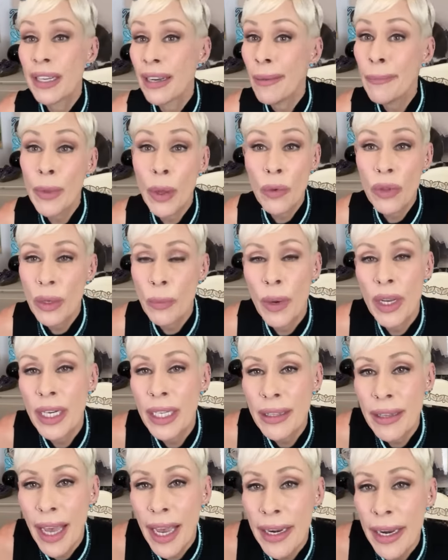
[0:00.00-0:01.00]
And I'm the only one
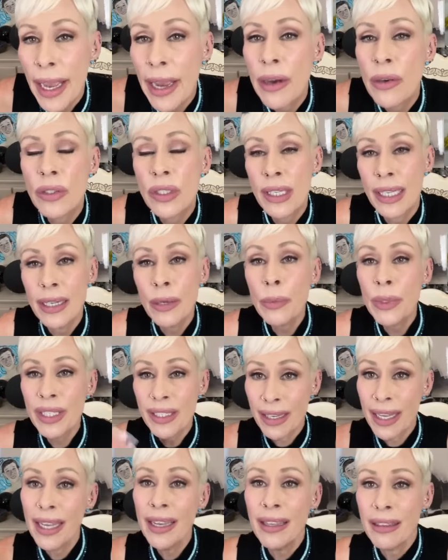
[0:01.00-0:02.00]
in that house. And it
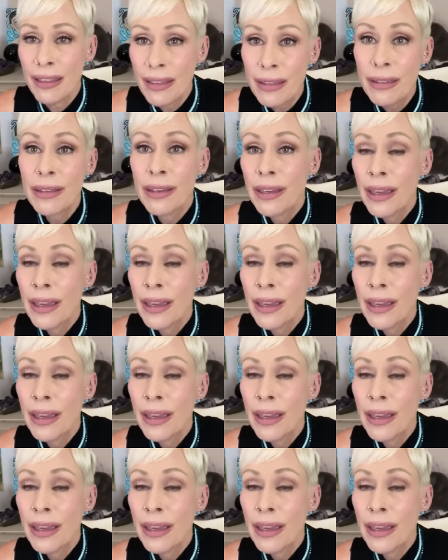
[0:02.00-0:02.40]
was Keith.